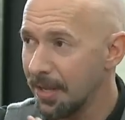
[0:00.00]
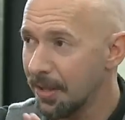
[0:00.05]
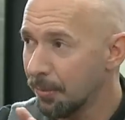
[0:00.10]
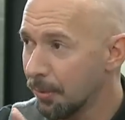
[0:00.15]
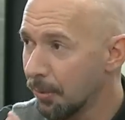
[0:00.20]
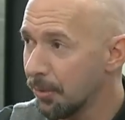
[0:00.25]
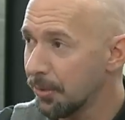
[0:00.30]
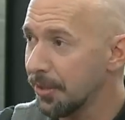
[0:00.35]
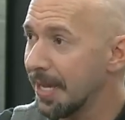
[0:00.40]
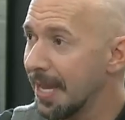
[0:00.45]

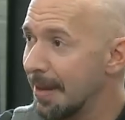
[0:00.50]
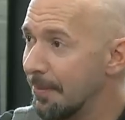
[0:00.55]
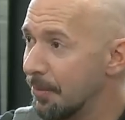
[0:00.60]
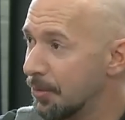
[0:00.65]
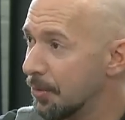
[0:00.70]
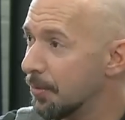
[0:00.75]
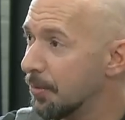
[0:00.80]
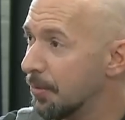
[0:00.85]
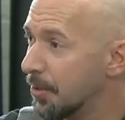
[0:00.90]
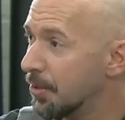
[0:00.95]
rules of the game,
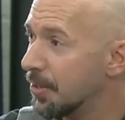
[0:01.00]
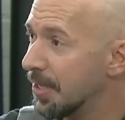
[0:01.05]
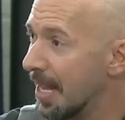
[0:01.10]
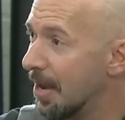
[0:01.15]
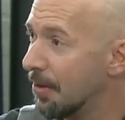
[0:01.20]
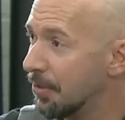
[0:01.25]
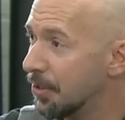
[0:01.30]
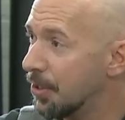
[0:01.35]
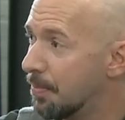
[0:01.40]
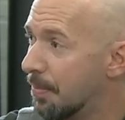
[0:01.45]
which which is the
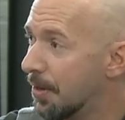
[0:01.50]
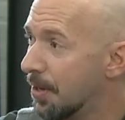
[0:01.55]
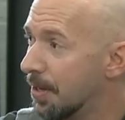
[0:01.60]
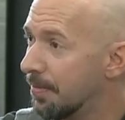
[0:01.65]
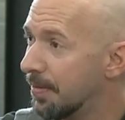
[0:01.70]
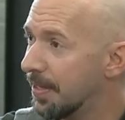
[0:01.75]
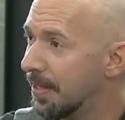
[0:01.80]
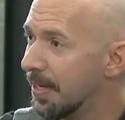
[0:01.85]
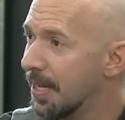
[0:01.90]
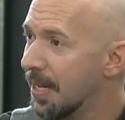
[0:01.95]
how to part
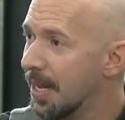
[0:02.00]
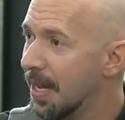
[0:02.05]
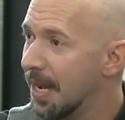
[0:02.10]
of it,